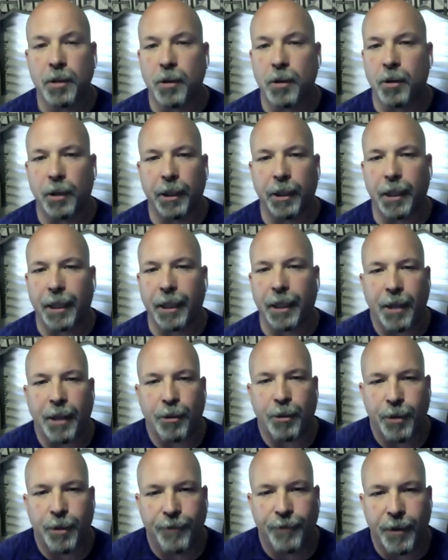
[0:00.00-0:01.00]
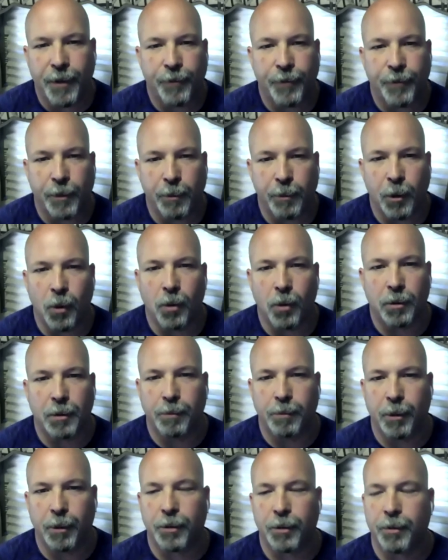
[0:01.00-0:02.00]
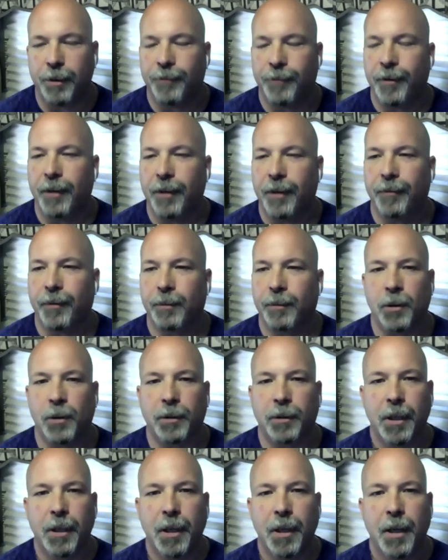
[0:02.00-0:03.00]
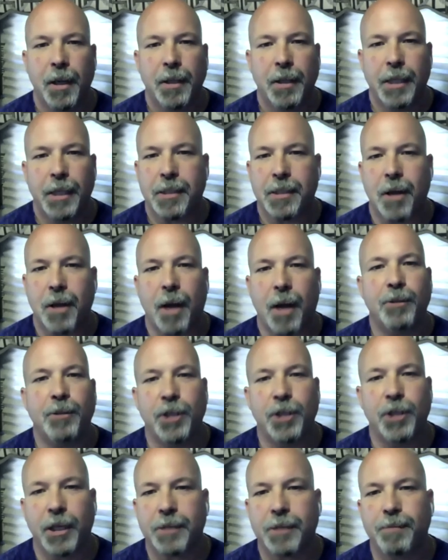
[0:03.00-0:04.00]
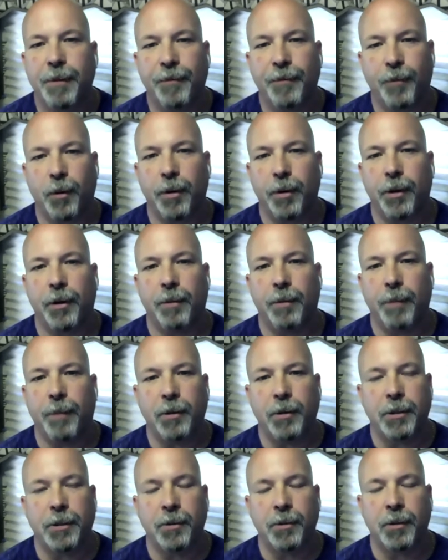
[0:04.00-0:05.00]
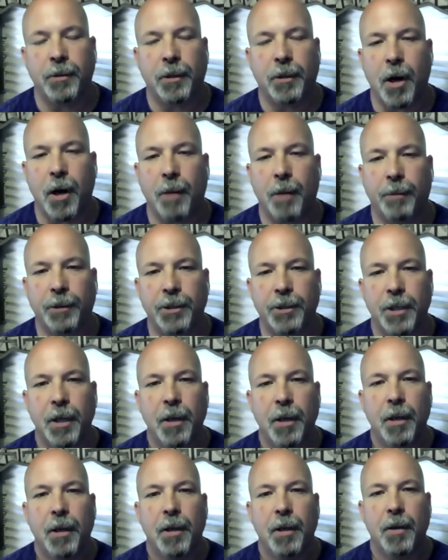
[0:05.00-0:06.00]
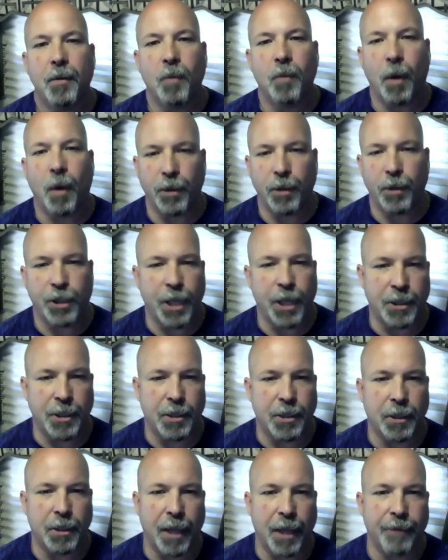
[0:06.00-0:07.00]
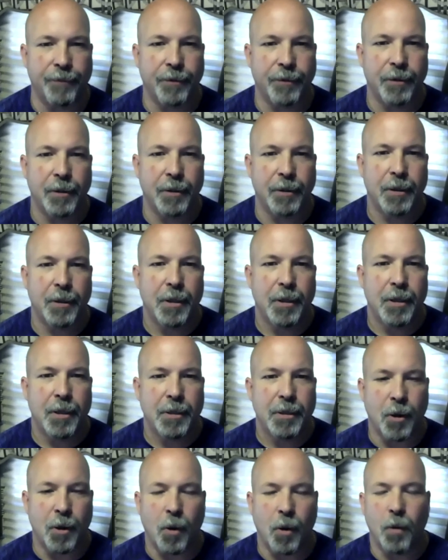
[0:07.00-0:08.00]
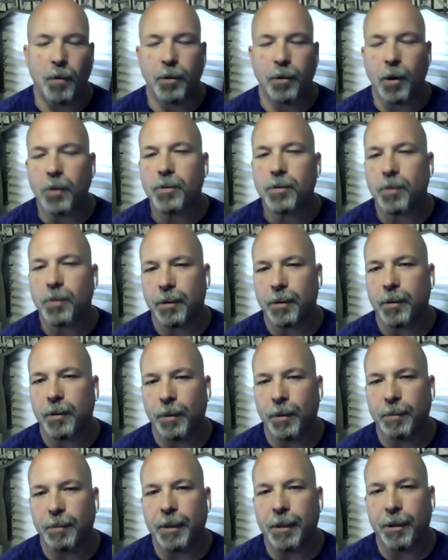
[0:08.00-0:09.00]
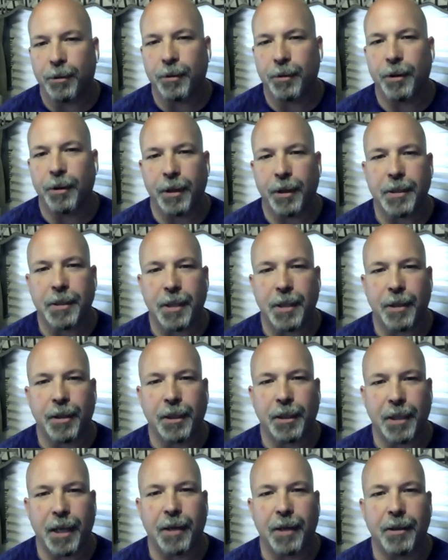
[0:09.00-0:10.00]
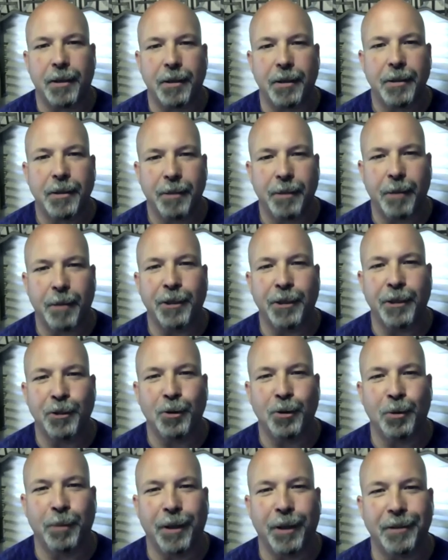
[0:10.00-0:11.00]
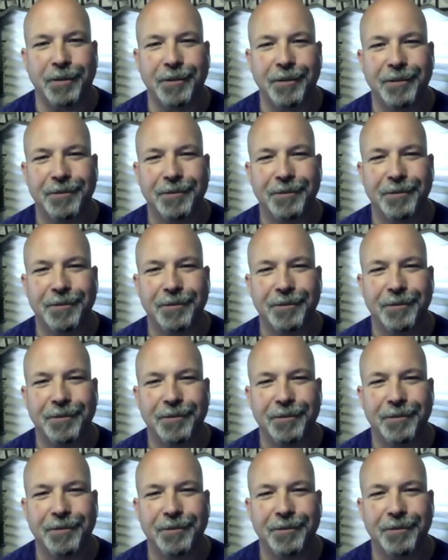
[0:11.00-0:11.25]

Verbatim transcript: early, like at three feet from goal, or three feet from goal. They stop just before they're about to accomplish what would change their life. So those were would be three things I think that are in my tool belt.